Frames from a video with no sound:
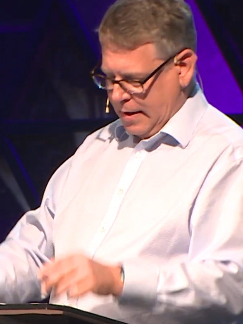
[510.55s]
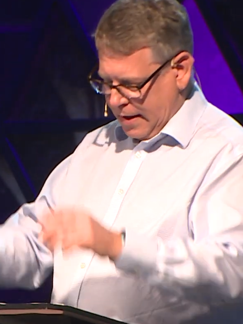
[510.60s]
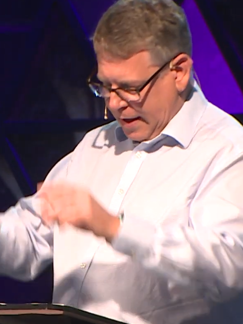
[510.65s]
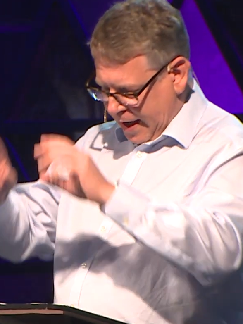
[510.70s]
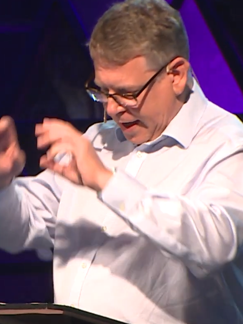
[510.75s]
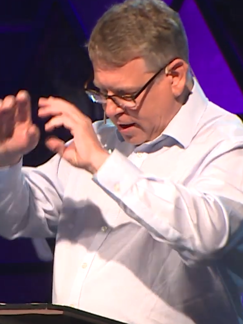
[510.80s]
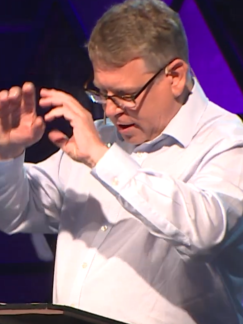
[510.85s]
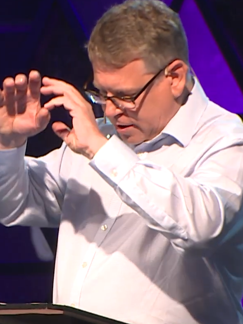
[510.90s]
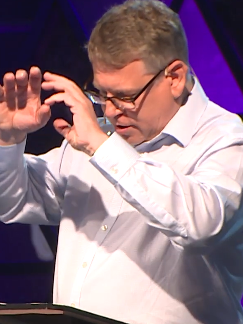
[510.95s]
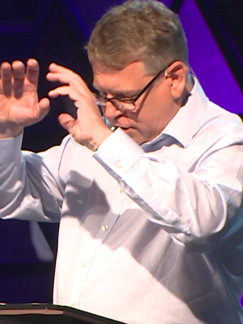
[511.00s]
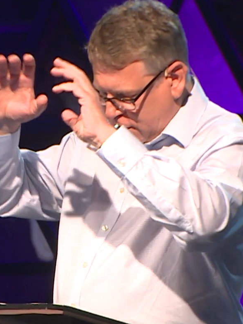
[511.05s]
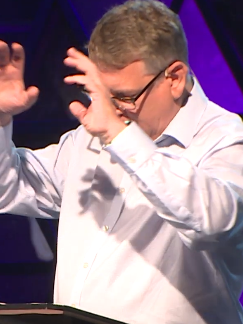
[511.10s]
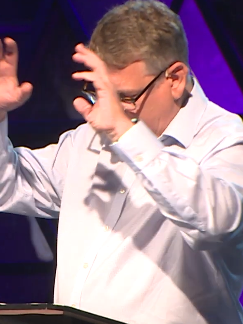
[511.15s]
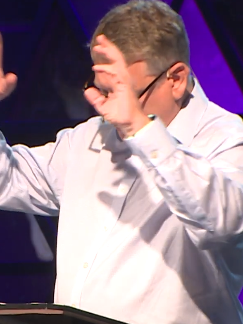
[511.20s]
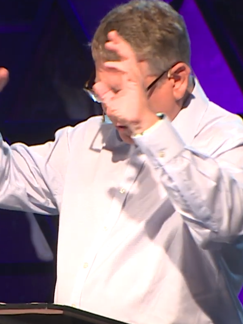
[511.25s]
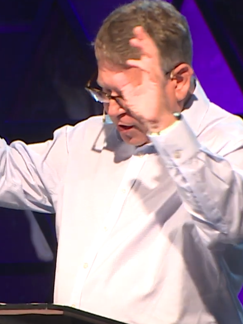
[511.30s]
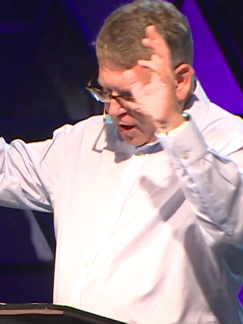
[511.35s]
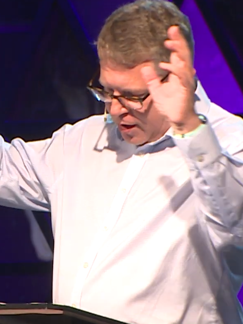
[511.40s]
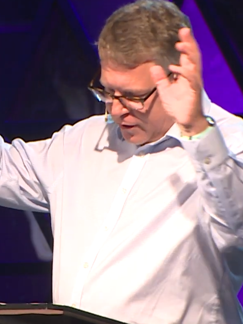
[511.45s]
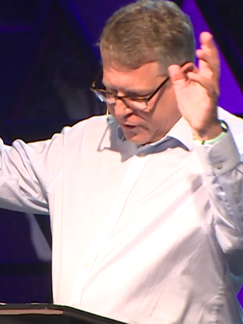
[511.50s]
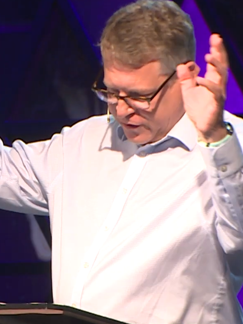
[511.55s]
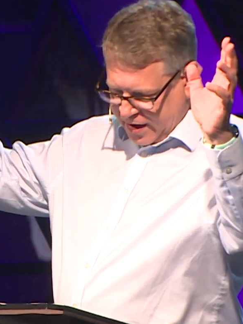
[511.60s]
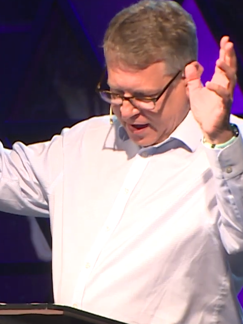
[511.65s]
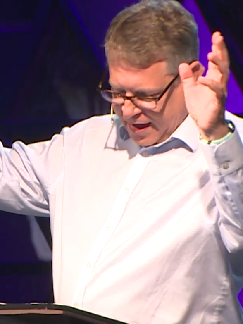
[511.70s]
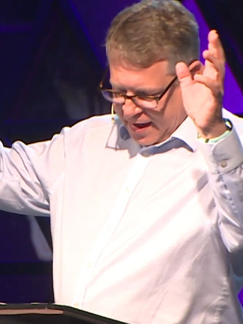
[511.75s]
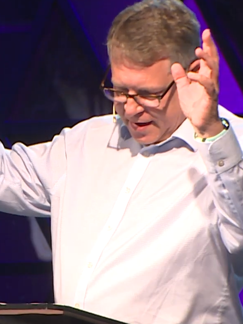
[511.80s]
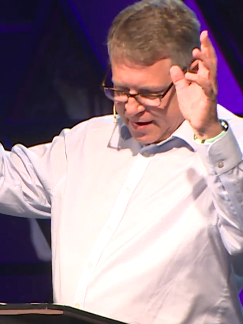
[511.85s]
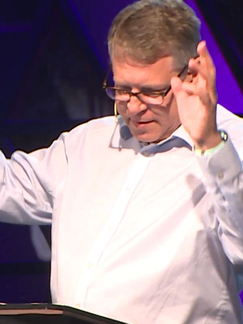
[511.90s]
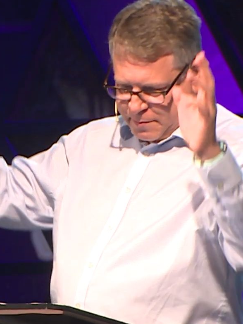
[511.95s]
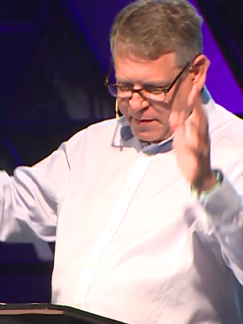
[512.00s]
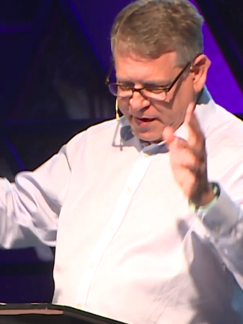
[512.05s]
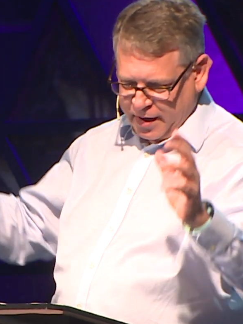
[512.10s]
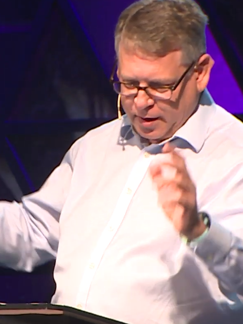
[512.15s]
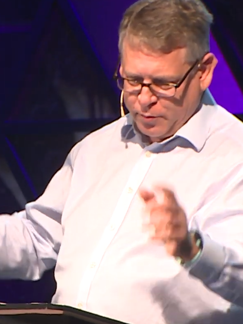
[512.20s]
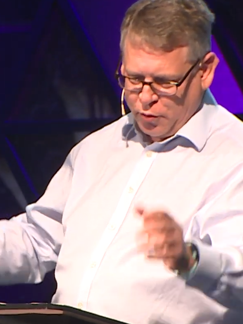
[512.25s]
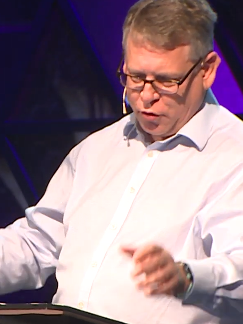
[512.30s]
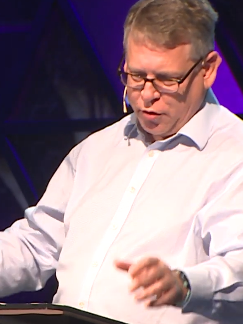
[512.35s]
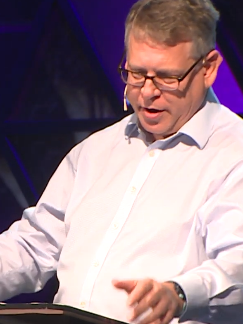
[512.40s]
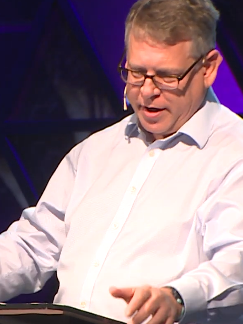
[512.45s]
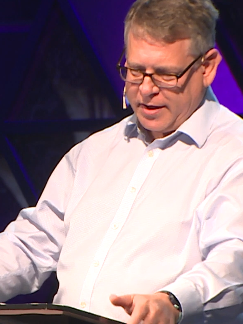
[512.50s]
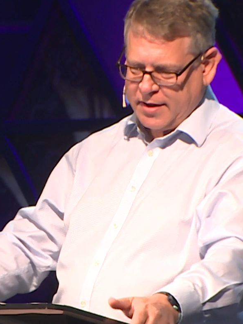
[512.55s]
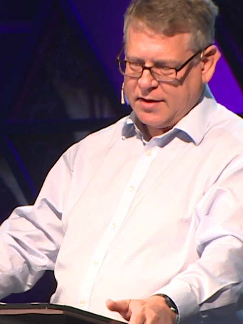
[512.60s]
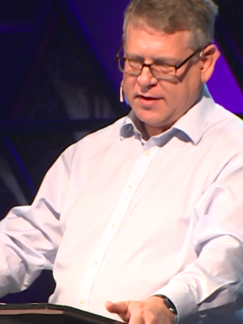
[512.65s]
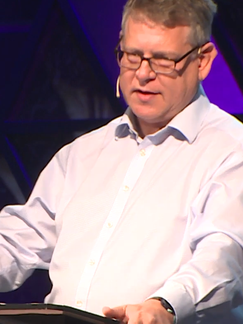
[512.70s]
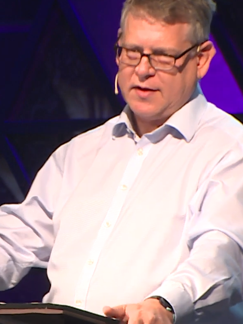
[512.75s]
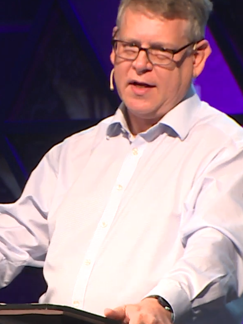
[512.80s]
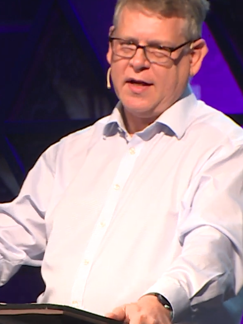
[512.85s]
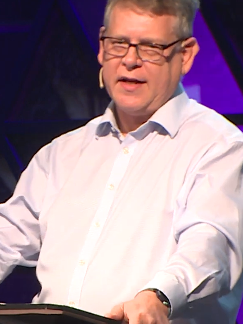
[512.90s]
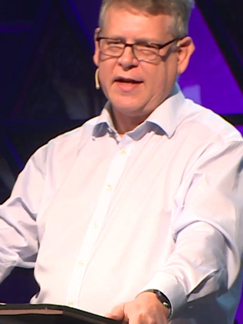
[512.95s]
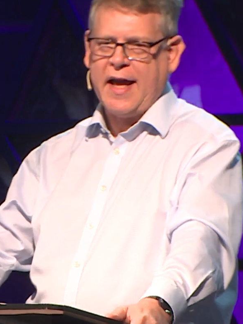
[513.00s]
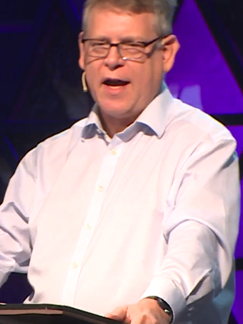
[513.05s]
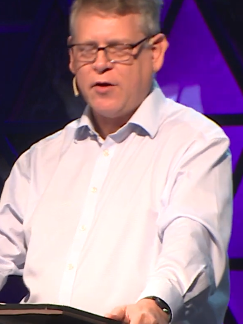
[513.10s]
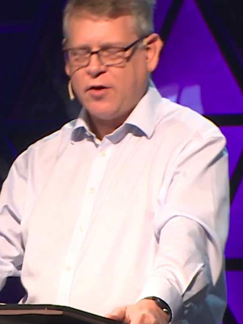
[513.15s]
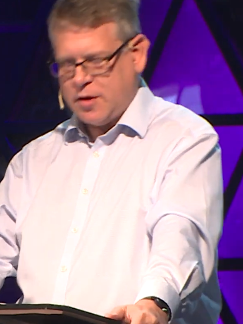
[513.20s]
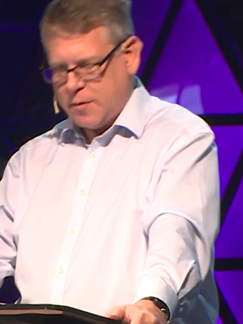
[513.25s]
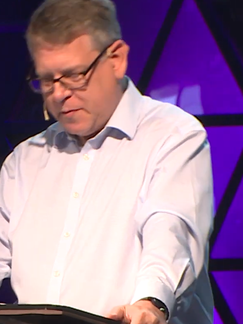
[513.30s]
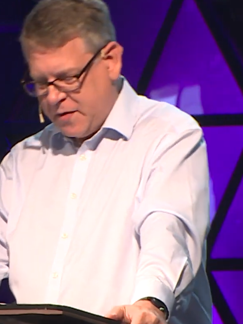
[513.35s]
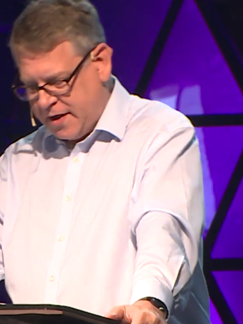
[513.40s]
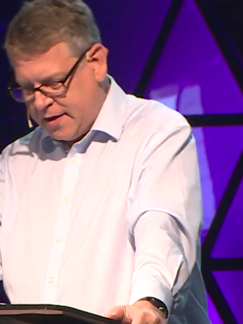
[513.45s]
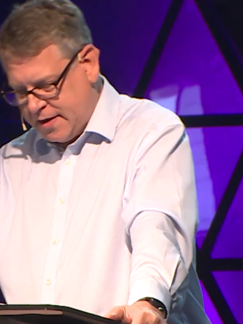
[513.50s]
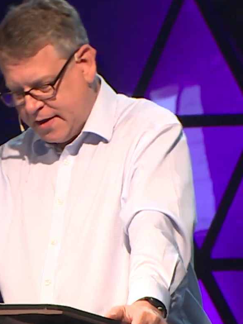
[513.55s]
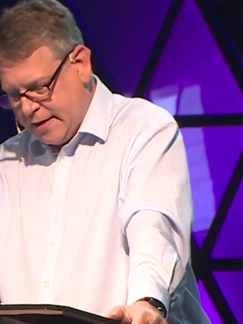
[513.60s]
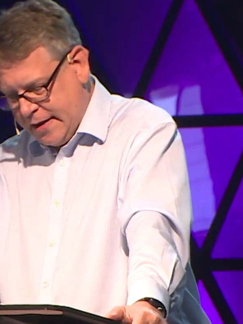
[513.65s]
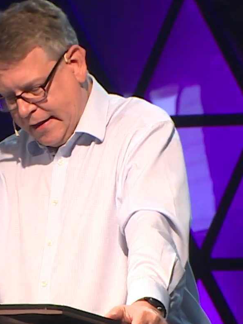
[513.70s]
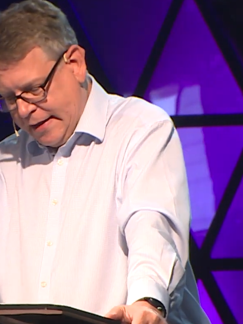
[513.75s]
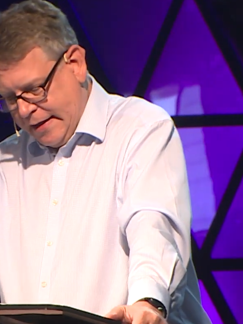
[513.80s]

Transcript: And on top of these billboards announcements,